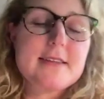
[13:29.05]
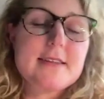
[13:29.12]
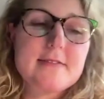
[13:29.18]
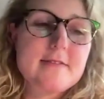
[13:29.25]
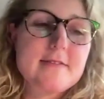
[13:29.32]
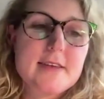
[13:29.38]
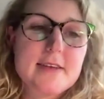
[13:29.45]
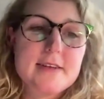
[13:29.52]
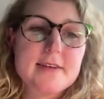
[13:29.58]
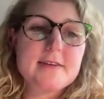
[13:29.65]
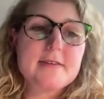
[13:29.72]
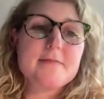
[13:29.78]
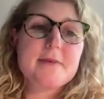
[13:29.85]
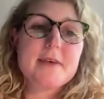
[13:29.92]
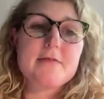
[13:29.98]
It's
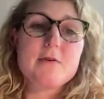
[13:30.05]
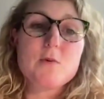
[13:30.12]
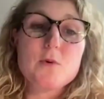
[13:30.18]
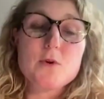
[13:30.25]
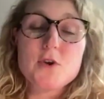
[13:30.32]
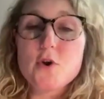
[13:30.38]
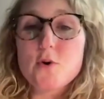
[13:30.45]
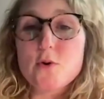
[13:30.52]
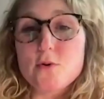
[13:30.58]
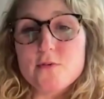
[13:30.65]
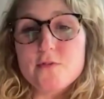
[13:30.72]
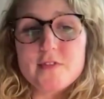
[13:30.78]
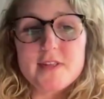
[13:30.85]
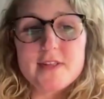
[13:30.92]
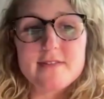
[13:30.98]
uh, everyone
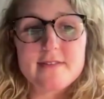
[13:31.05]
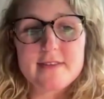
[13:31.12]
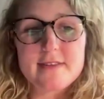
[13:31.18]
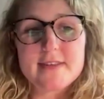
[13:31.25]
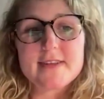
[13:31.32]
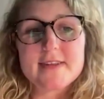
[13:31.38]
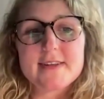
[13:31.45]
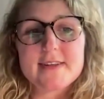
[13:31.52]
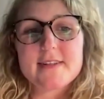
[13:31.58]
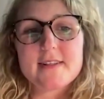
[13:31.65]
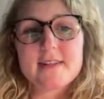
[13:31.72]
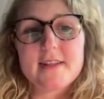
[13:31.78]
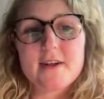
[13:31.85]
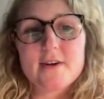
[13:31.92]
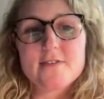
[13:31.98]
knows that uh,
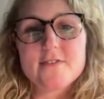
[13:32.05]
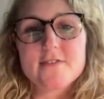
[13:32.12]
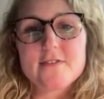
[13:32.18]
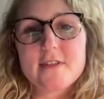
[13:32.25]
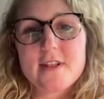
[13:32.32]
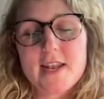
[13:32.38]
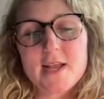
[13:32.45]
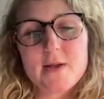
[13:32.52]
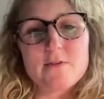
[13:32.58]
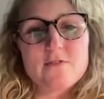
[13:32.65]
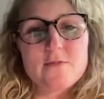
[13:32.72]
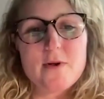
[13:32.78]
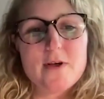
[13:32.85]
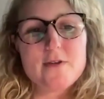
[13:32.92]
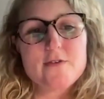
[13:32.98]
large
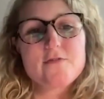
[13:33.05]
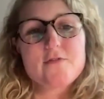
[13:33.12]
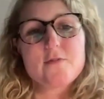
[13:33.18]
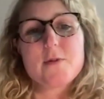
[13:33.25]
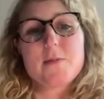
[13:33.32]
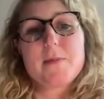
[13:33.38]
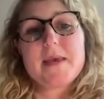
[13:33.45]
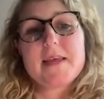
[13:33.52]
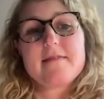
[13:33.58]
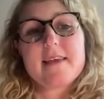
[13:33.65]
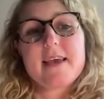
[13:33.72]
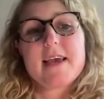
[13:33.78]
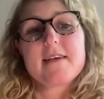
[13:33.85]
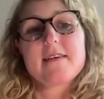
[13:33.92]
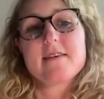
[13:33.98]
language models from the big
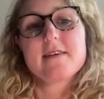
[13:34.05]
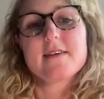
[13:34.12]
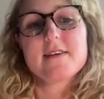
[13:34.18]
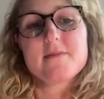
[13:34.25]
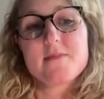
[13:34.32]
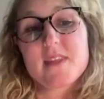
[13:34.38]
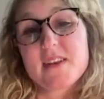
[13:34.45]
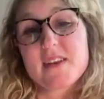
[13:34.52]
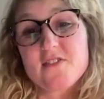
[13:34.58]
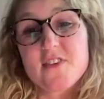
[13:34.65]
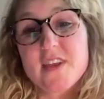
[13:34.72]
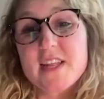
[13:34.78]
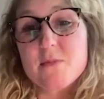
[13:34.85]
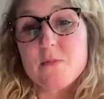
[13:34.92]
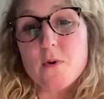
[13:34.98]
tech, they are
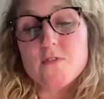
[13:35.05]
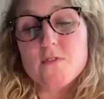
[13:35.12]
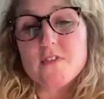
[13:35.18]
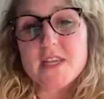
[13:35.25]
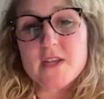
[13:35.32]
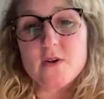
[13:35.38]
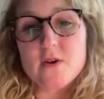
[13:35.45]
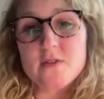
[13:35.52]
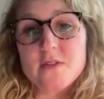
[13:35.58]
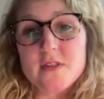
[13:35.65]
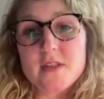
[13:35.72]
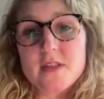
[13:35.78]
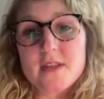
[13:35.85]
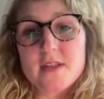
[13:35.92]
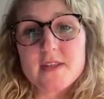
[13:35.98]
trained mostly
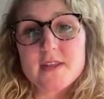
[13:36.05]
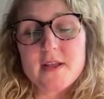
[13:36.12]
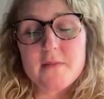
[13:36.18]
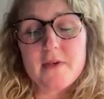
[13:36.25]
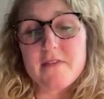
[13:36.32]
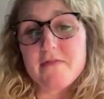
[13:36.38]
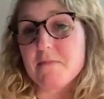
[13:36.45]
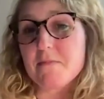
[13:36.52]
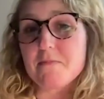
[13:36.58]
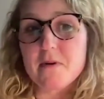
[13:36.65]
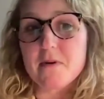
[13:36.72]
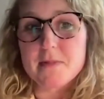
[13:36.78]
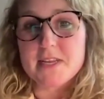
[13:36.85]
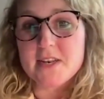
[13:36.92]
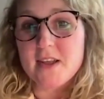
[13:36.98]
on, uh, I think,
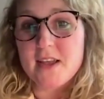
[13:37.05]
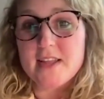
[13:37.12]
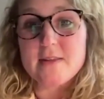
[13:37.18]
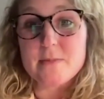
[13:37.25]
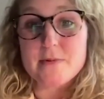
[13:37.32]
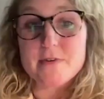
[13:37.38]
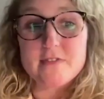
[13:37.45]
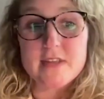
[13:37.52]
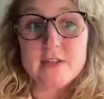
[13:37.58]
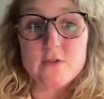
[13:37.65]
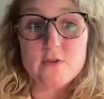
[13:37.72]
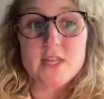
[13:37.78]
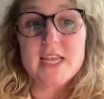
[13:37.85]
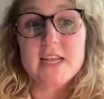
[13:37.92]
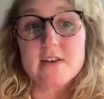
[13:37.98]
probably ninety
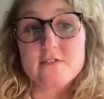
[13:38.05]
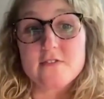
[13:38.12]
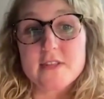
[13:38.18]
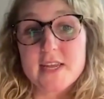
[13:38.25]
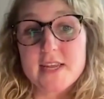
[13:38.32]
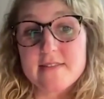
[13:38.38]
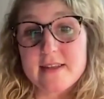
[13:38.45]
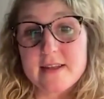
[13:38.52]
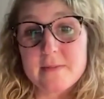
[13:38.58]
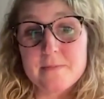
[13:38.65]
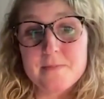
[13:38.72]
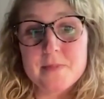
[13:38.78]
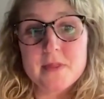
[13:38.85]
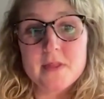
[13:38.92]
percent on English data.